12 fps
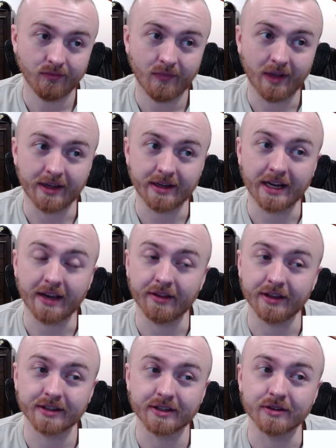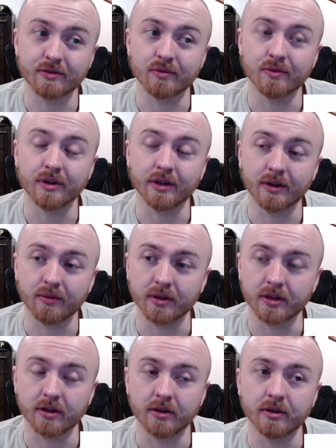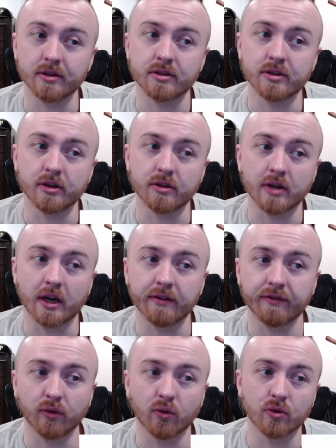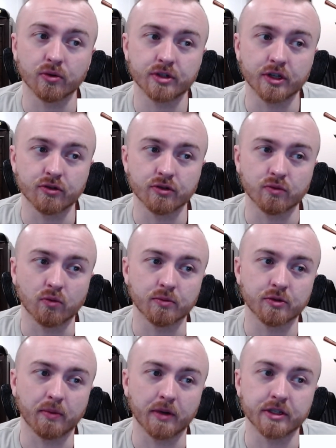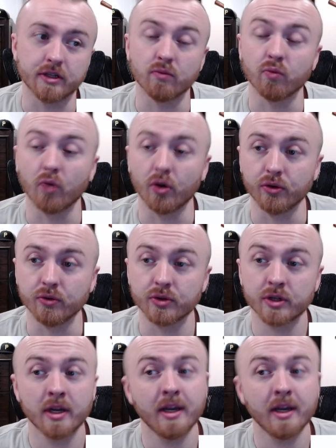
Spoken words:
And yeah, this is really, really good. So you got floral, citrus, warm, spicy, rose.